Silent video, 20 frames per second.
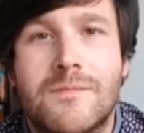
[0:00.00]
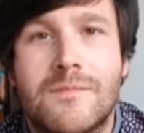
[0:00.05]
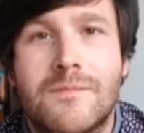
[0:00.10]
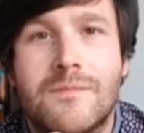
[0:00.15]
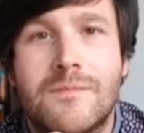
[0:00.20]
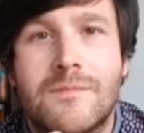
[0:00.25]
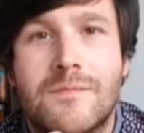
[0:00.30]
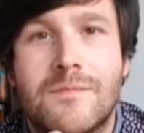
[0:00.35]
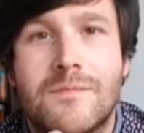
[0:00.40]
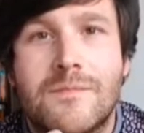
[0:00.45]

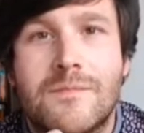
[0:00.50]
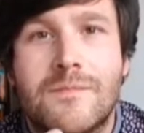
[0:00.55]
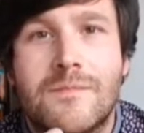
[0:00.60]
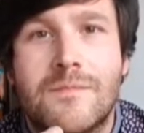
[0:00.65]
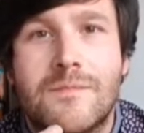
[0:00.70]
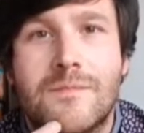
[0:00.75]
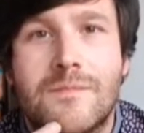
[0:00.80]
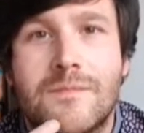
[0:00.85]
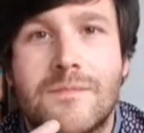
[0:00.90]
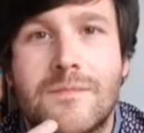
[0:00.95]

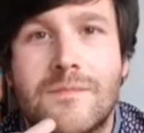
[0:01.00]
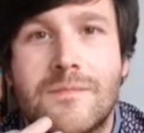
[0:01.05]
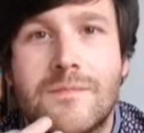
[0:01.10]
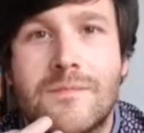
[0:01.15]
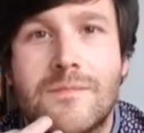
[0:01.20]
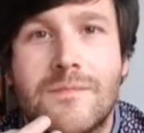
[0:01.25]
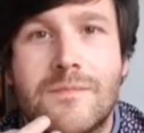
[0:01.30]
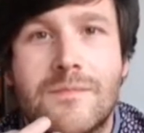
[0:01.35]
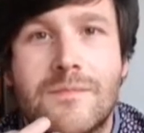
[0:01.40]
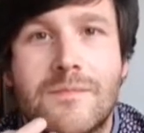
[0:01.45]

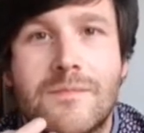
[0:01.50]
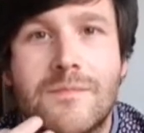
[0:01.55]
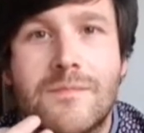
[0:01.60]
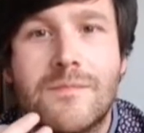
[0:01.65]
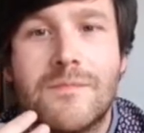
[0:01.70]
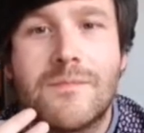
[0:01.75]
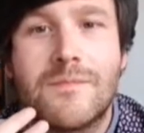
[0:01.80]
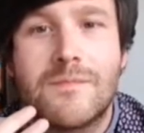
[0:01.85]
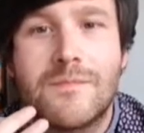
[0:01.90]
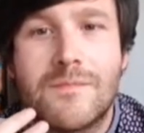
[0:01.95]

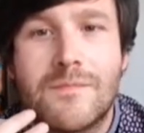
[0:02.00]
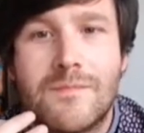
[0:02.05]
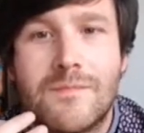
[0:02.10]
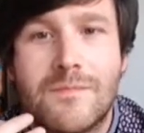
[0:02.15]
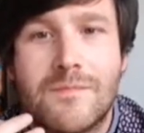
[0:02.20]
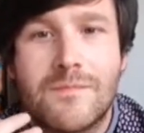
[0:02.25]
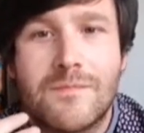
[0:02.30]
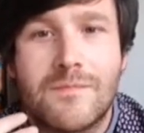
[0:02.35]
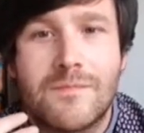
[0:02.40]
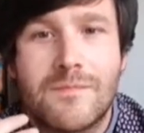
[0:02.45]

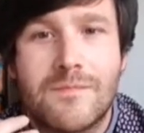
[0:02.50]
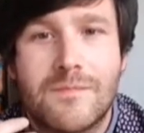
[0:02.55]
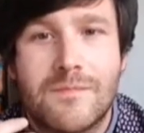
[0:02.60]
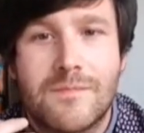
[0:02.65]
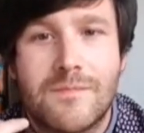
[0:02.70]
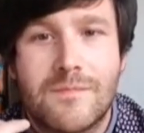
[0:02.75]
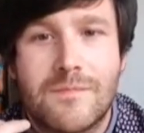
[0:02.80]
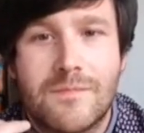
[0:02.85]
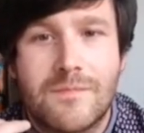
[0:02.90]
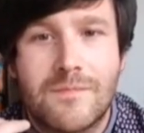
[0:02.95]

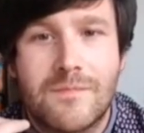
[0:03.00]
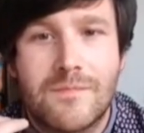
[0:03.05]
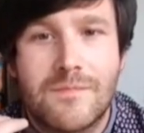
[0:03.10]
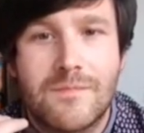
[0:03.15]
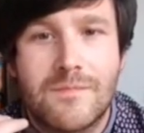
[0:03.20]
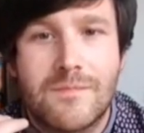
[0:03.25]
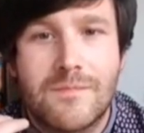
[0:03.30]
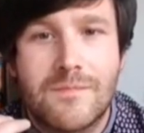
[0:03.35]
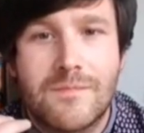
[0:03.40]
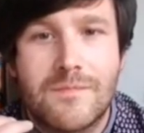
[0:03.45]

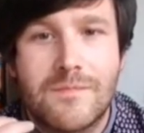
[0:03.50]
The person shown says nothing.